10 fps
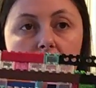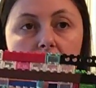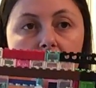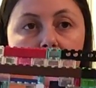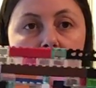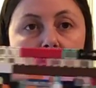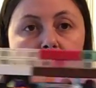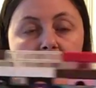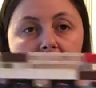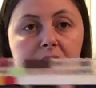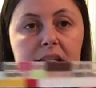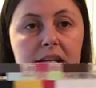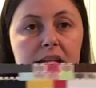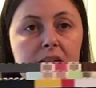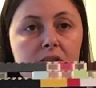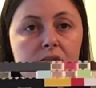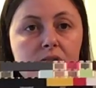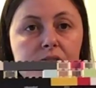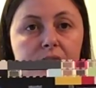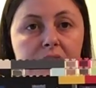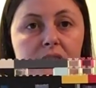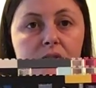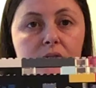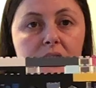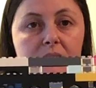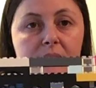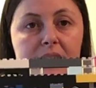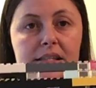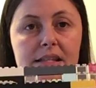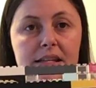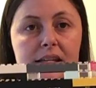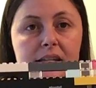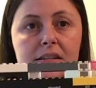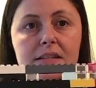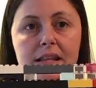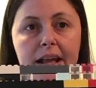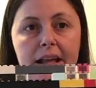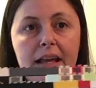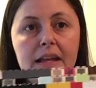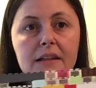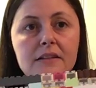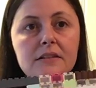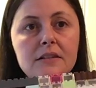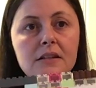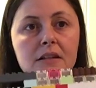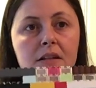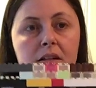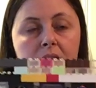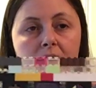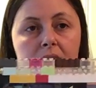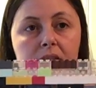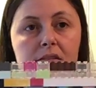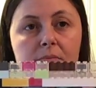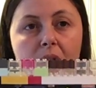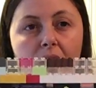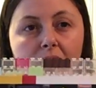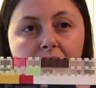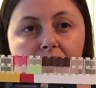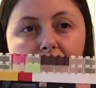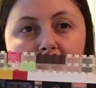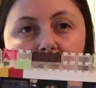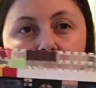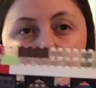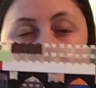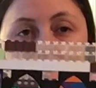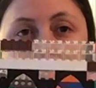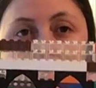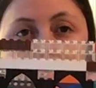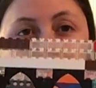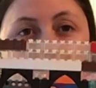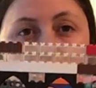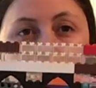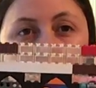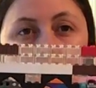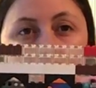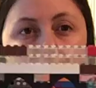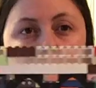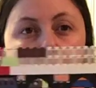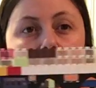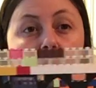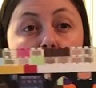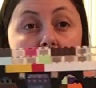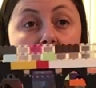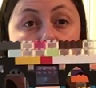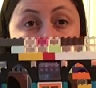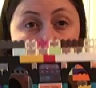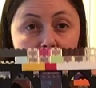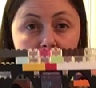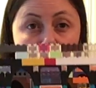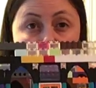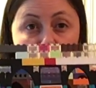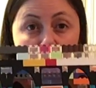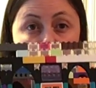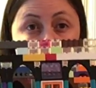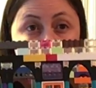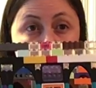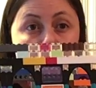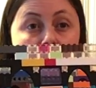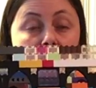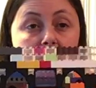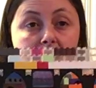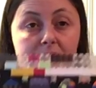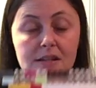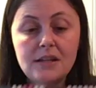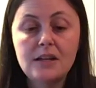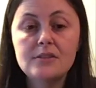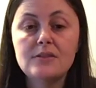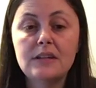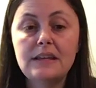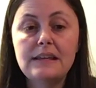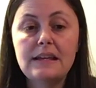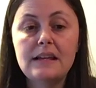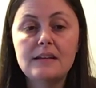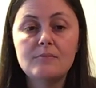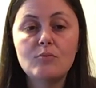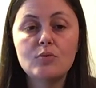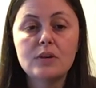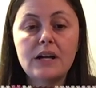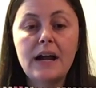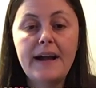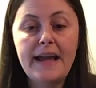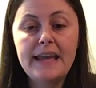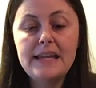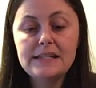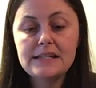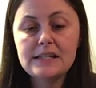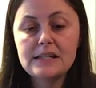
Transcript: clear pieces or translucent pieces and some arches, and left a lot of negative space for this so I could get more height.